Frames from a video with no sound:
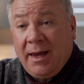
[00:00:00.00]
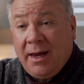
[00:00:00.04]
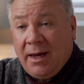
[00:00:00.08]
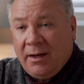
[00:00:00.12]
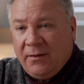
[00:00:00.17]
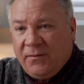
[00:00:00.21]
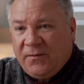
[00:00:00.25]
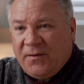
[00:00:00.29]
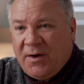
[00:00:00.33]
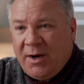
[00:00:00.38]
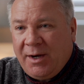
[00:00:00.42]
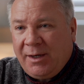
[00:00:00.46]

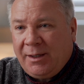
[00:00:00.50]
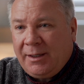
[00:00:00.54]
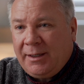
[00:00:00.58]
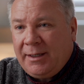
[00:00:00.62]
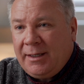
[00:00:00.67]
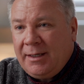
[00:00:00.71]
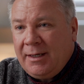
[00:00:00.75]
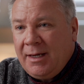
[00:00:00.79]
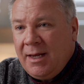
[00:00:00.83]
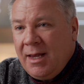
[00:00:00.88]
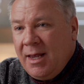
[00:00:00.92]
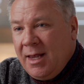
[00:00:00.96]
And
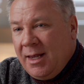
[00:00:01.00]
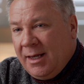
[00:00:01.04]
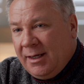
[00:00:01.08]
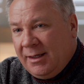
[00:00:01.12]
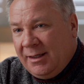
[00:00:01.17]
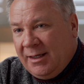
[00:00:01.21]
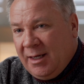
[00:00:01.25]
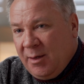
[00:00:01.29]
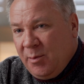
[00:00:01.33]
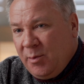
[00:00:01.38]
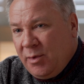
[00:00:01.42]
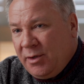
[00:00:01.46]
finally,
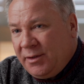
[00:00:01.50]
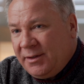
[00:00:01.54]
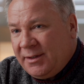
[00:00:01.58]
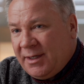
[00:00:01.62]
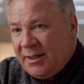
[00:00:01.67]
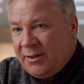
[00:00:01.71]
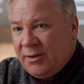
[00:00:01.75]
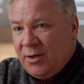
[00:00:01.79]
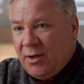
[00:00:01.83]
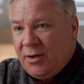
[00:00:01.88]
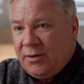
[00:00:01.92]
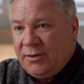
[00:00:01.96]
gimbal
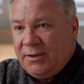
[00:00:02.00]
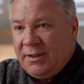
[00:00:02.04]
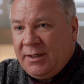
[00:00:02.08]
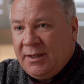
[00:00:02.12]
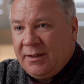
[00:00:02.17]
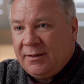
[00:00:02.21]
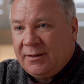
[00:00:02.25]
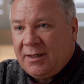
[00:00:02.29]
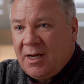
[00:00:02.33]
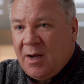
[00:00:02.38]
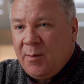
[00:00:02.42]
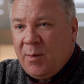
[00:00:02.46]
technology
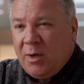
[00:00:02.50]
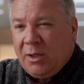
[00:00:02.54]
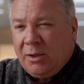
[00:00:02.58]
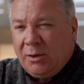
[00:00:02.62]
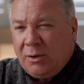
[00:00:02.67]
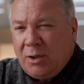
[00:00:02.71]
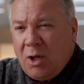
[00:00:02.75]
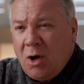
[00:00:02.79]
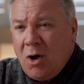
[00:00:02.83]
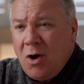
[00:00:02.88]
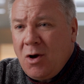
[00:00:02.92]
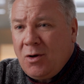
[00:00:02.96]
has come a
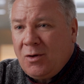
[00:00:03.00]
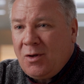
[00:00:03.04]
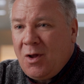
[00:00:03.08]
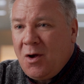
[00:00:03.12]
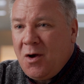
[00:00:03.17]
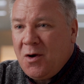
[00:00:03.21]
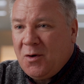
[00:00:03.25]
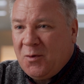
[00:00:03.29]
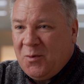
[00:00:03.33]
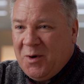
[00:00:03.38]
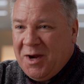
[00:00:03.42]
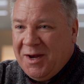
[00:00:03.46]
long,
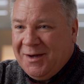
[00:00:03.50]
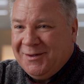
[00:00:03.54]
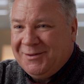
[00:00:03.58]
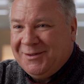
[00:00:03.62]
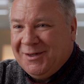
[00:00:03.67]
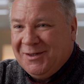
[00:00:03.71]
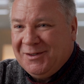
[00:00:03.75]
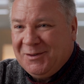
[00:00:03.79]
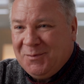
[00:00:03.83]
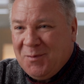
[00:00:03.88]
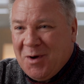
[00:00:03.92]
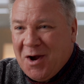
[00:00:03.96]
long way
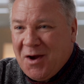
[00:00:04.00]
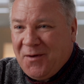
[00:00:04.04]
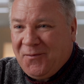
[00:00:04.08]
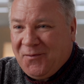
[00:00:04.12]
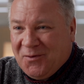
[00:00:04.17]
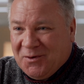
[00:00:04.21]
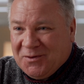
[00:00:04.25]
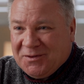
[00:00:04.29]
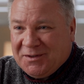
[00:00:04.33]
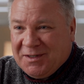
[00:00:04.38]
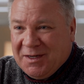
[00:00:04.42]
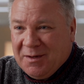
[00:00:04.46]
since my
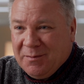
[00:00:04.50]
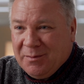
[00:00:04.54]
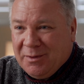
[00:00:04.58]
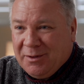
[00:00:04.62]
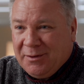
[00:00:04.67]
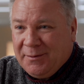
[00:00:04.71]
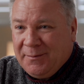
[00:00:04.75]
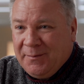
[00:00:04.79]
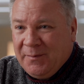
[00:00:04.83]
first gimbal.